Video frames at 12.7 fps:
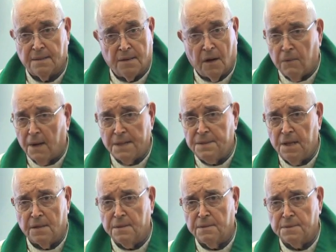No one
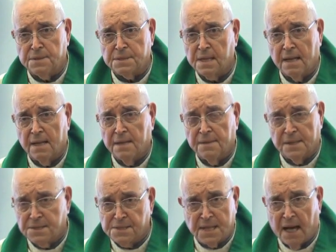knows the
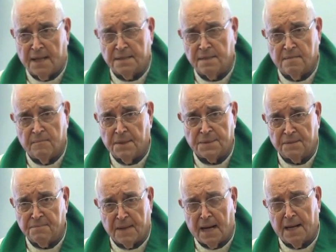Son but the
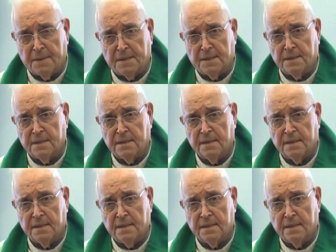Father,